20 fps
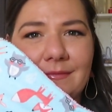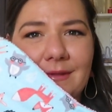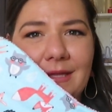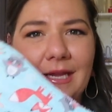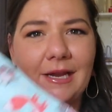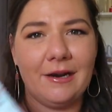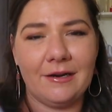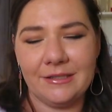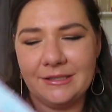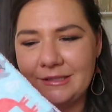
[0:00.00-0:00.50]

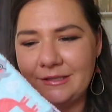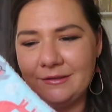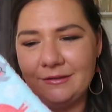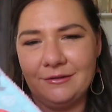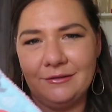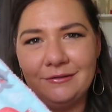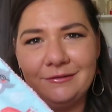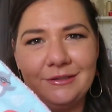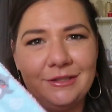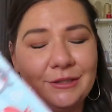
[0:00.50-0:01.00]
they are
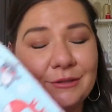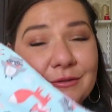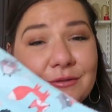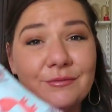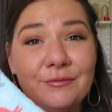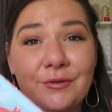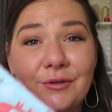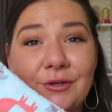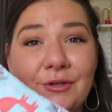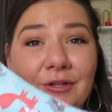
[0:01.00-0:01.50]
still
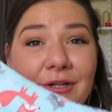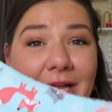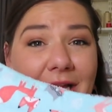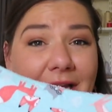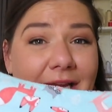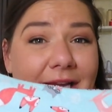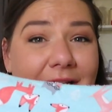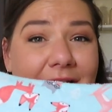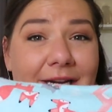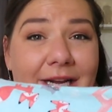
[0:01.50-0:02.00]
useful,
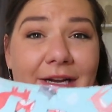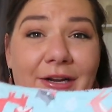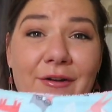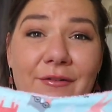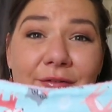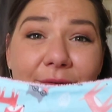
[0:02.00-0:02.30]
and I know